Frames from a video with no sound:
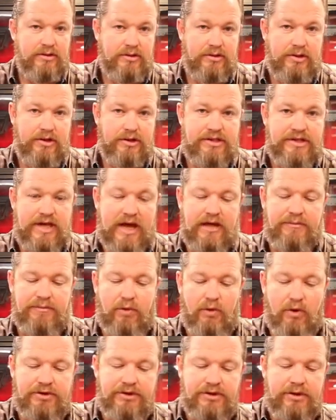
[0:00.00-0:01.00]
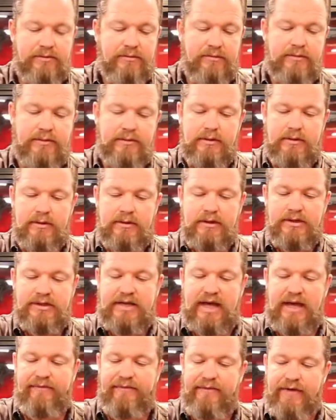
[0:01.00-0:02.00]
Good sized portion,
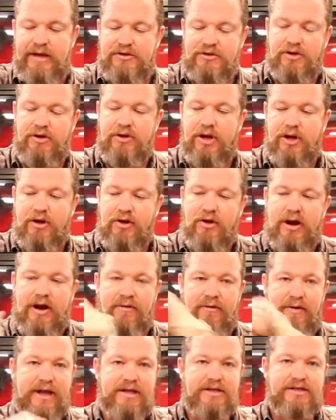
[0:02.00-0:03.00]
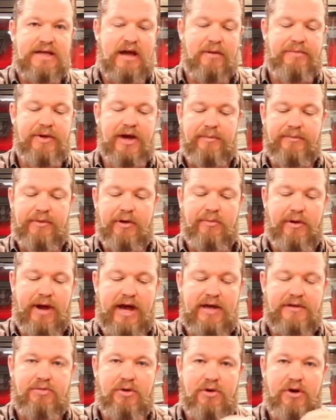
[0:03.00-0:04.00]
same feature. You can go down range now, pick up your
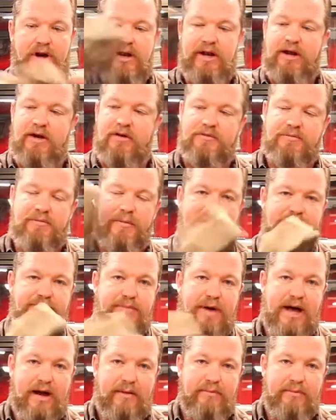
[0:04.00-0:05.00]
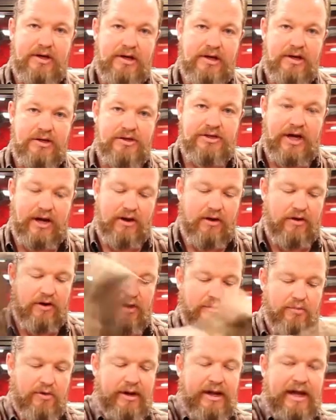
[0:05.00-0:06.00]
brass, put it in here. It's a mesh bottom, shake all
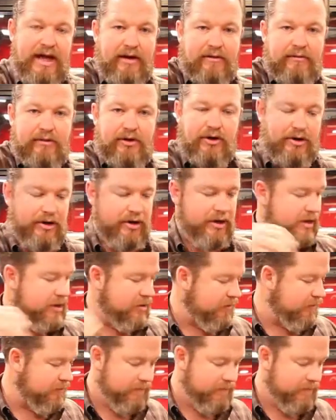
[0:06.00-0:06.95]
the debris out, and you're good to go.